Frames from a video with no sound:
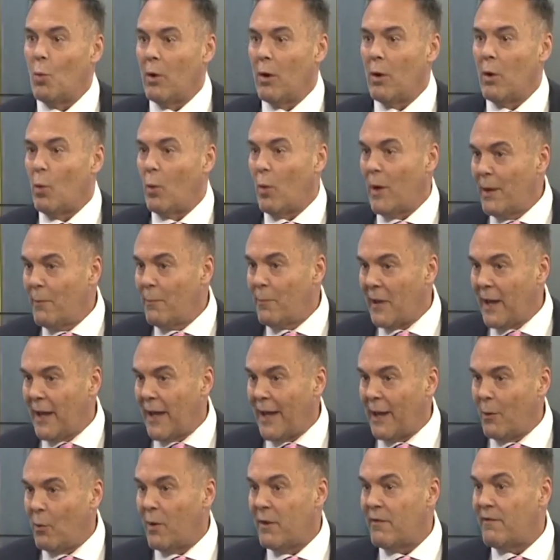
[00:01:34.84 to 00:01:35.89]
were one
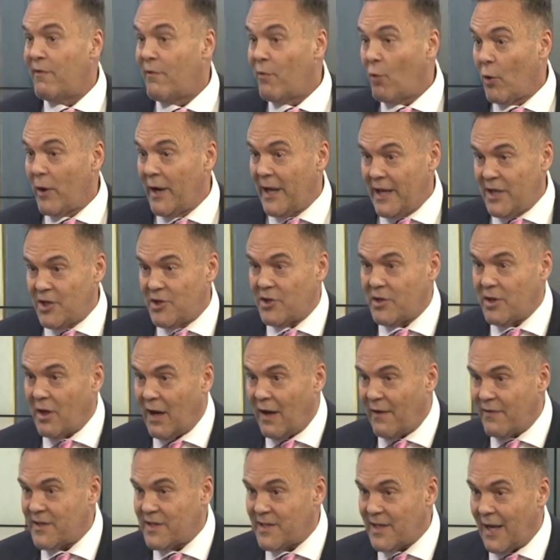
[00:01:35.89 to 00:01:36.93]
4-inch
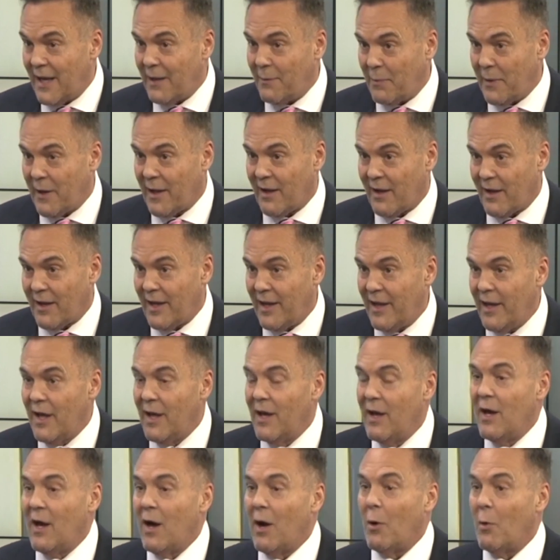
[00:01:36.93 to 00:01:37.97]
offside penalty
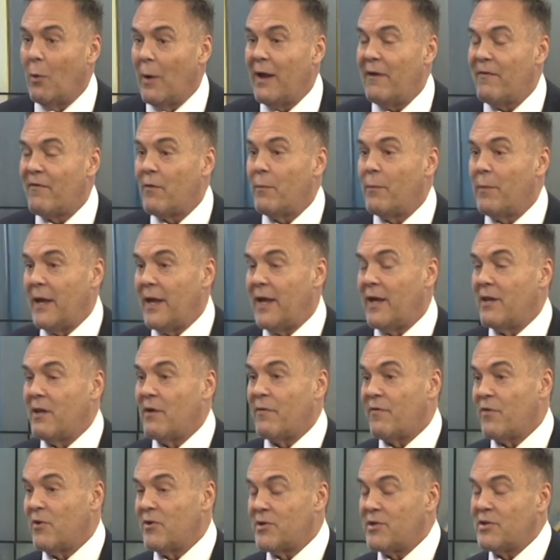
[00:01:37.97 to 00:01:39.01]
away from being in
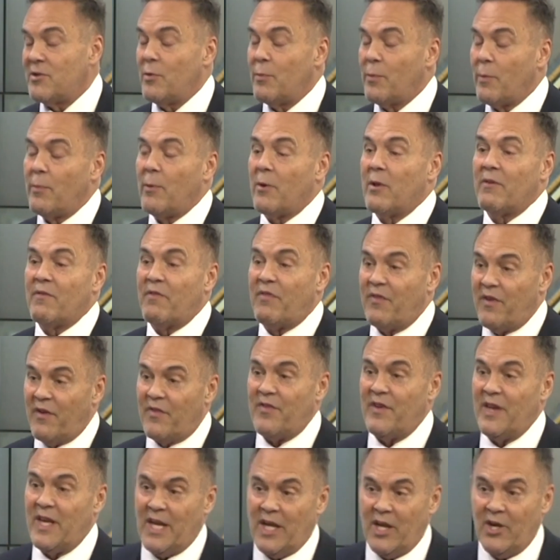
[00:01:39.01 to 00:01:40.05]
their first Super Bowl in
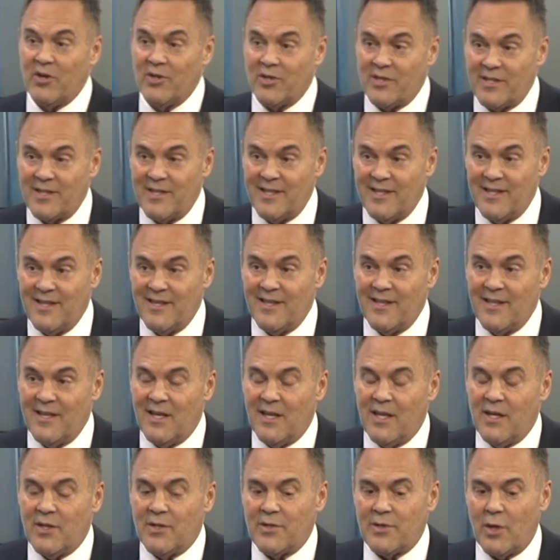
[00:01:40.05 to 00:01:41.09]
50 years.
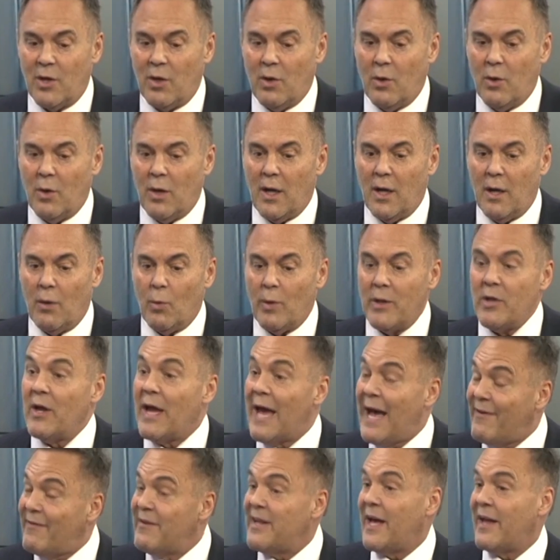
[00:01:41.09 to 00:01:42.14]
So when you
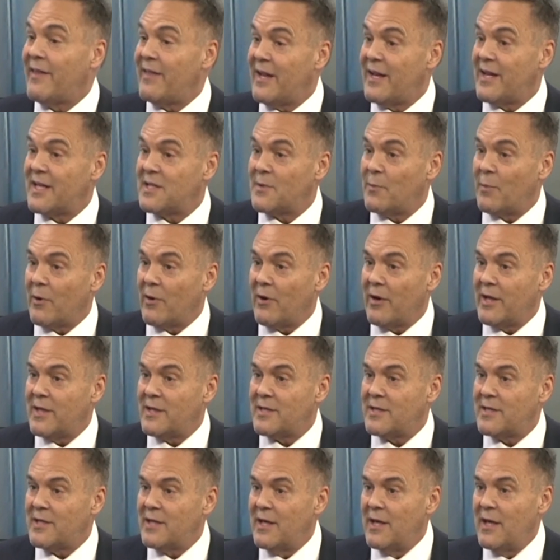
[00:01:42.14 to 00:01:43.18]
haven't had that
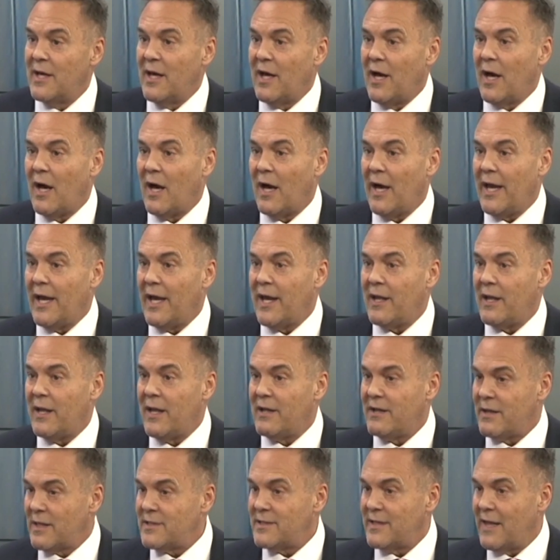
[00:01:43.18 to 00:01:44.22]
experience,
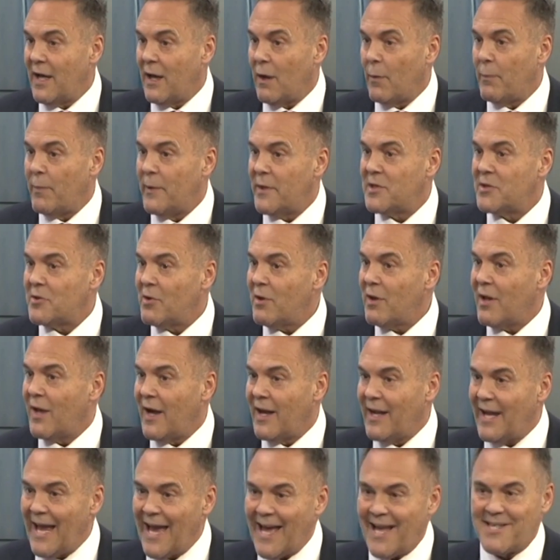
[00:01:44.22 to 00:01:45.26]
it doesn't help. But
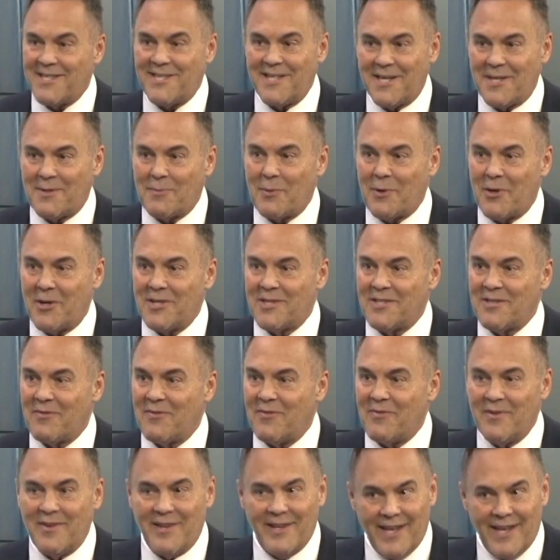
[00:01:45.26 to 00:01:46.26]
Zerline has the experience of